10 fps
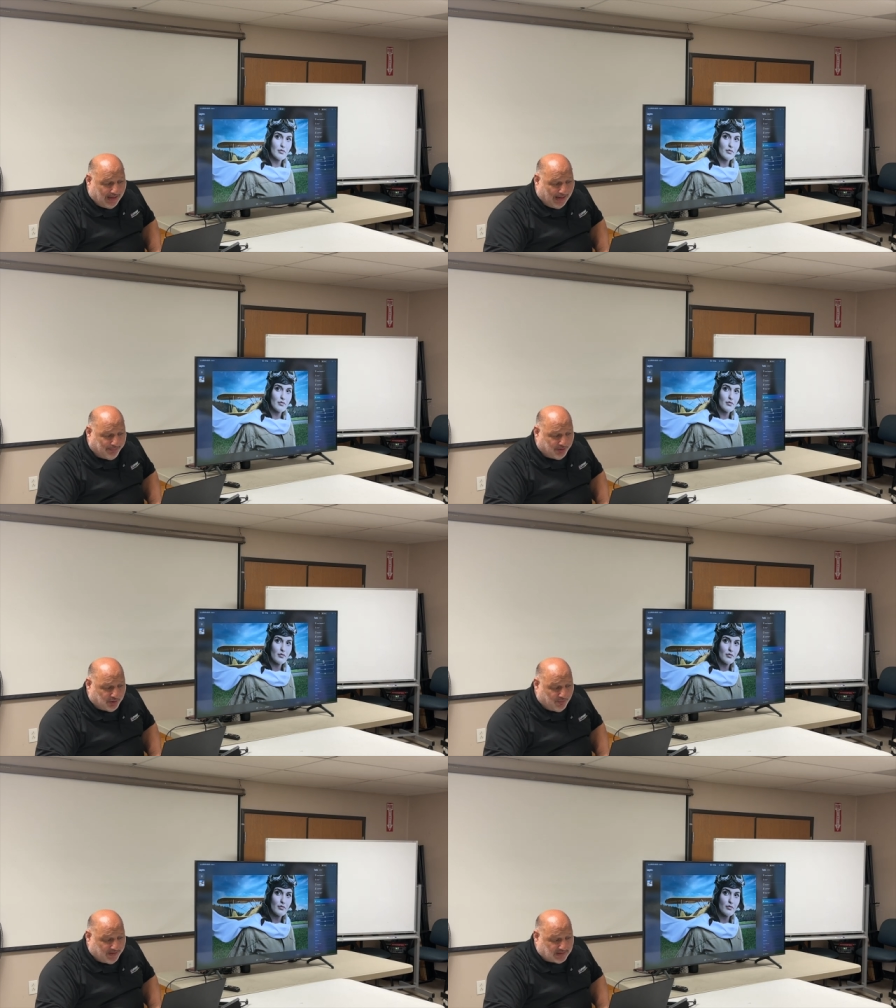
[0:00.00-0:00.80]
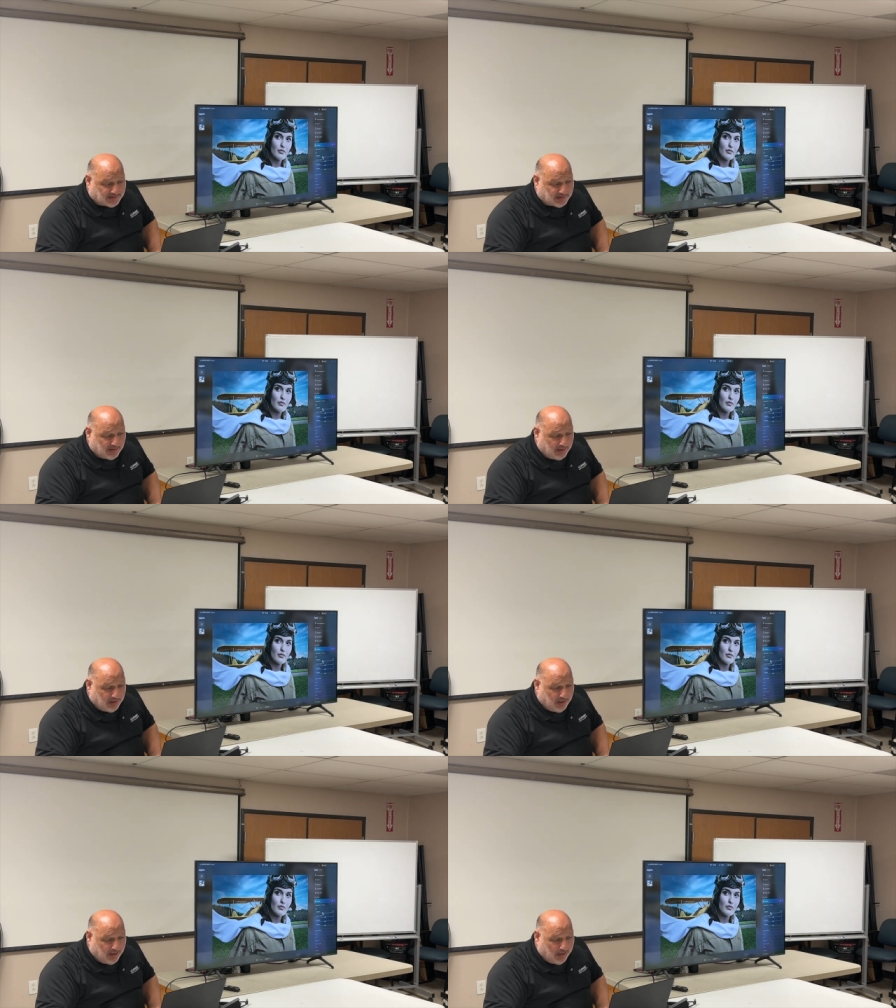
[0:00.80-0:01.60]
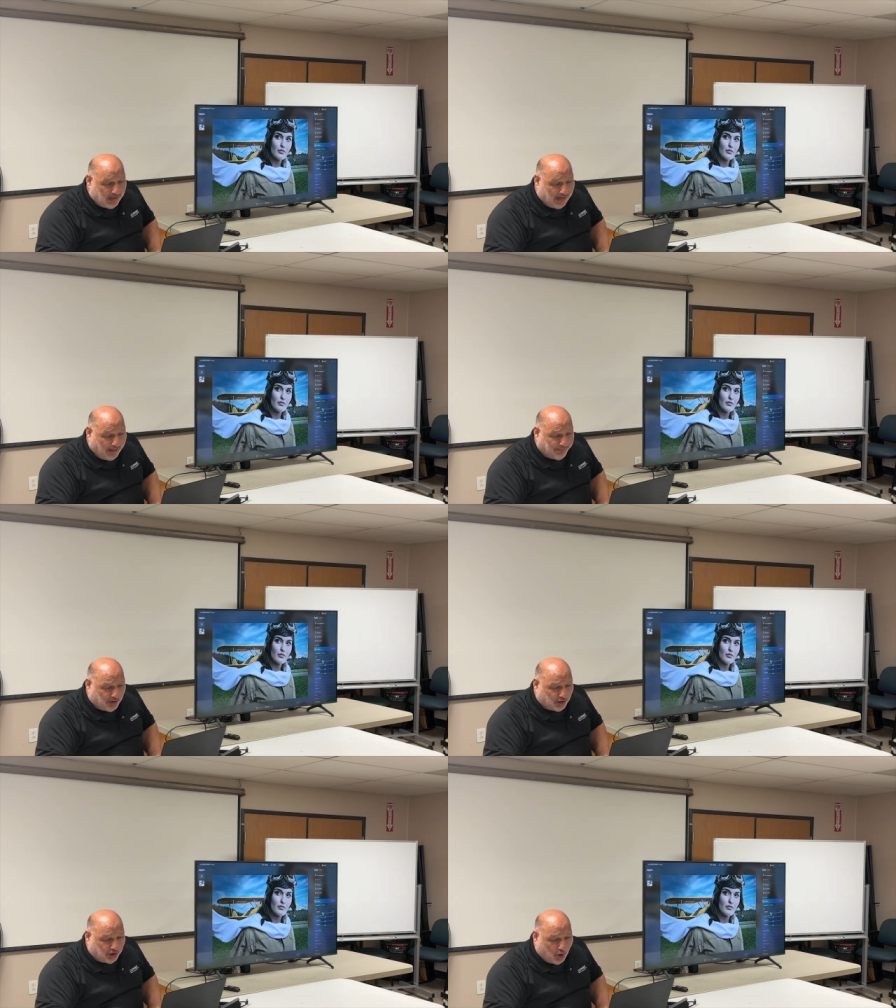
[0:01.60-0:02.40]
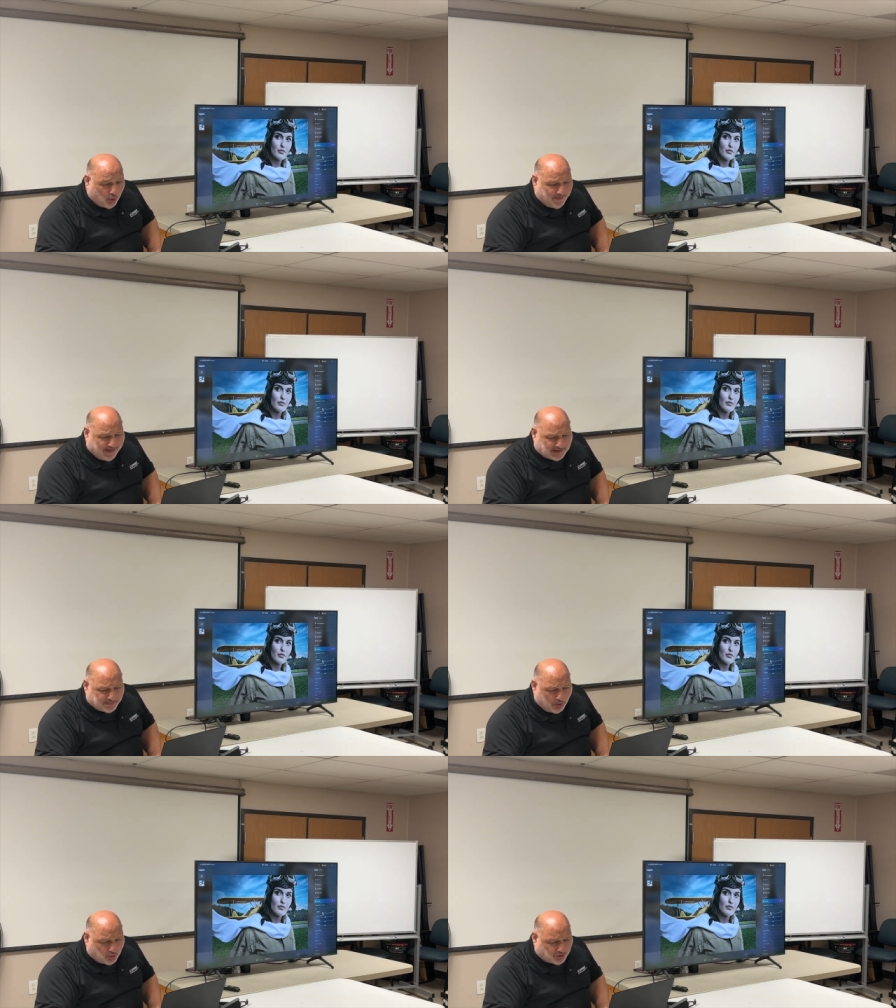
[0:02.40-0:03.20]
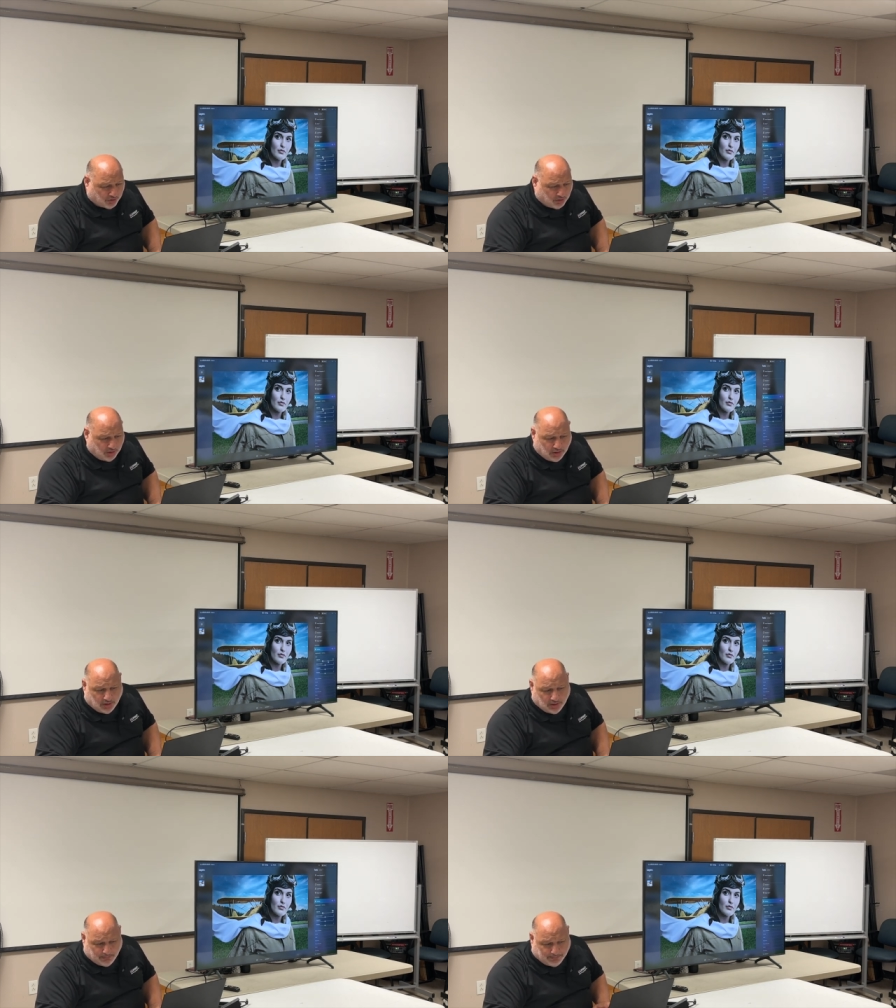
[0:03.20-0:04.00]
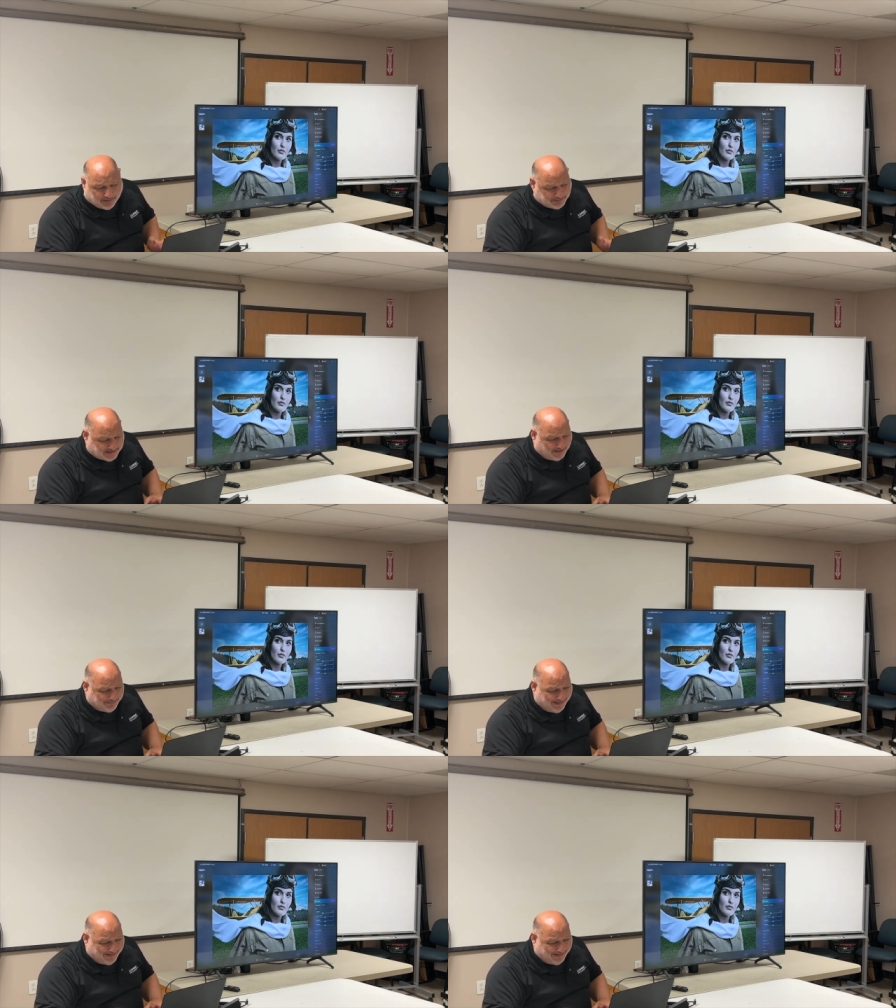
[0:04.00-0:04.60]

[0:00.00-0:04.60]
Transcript: I'm going to do this. I'm going to lower the exposure, but I'm stopping